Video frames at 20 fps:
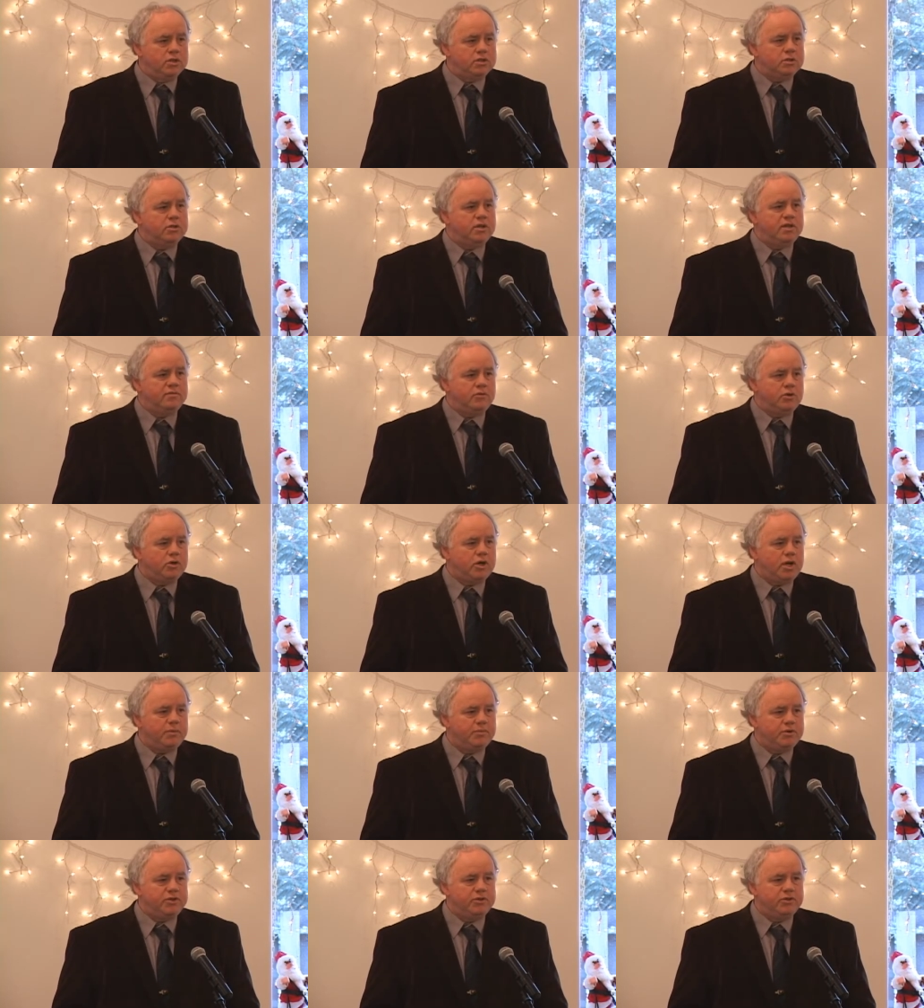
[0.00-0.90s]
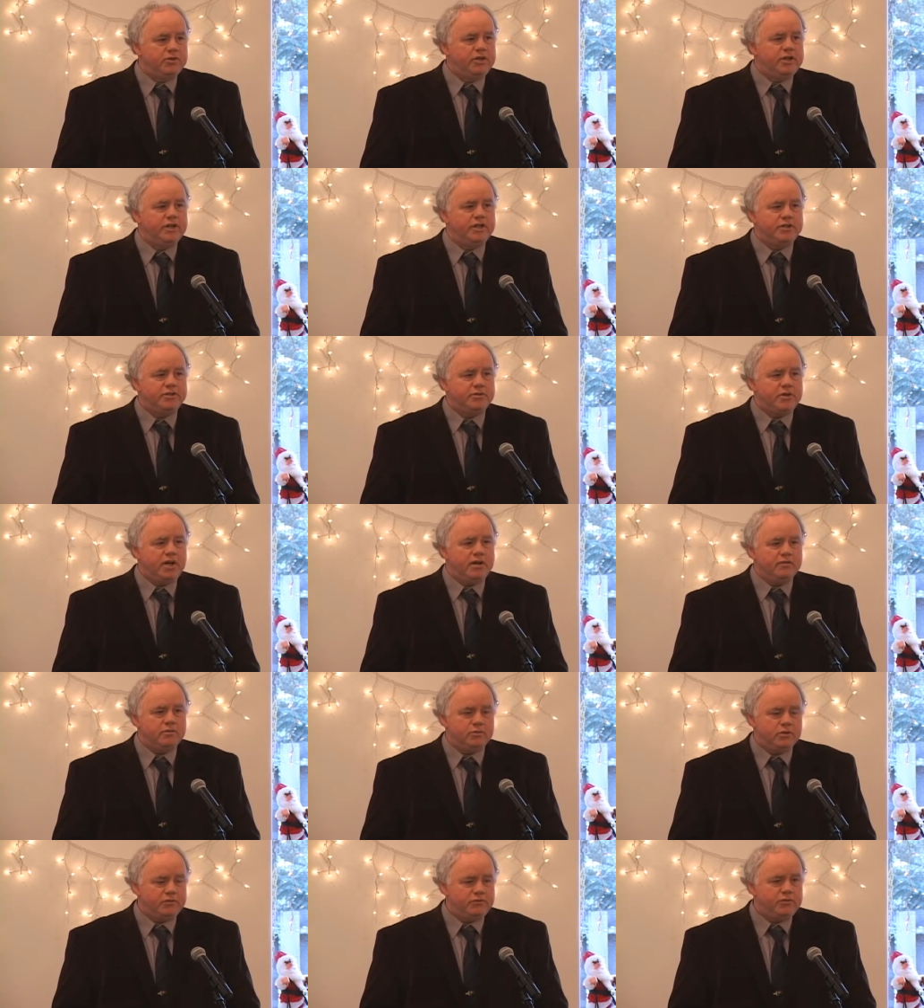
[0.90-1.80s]
So you have more opportunity to
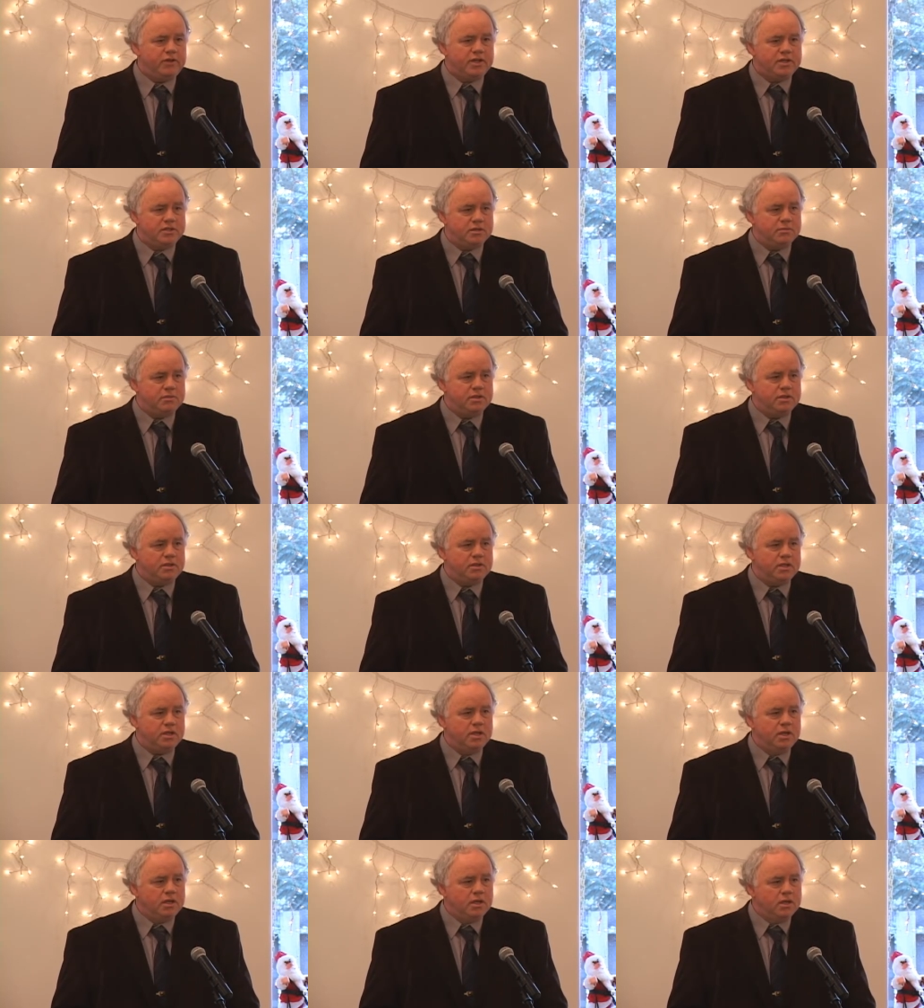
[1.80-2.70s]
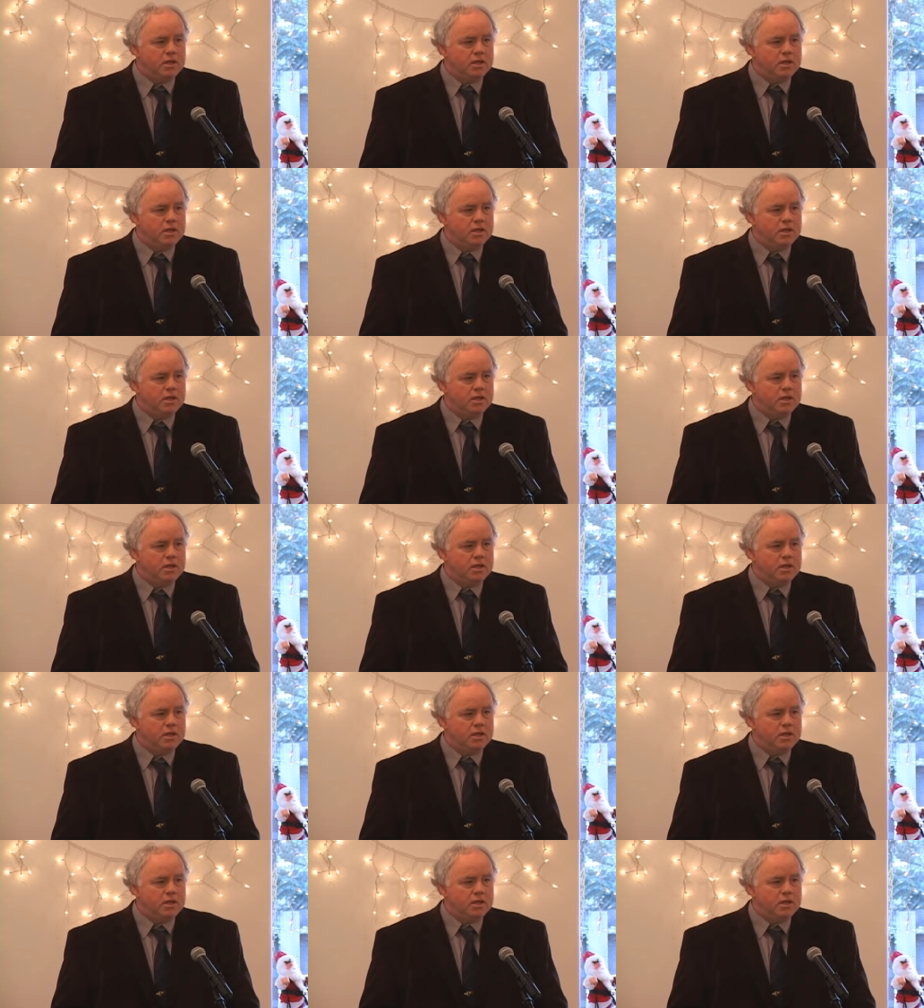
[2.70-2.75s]
travel, more flexibility.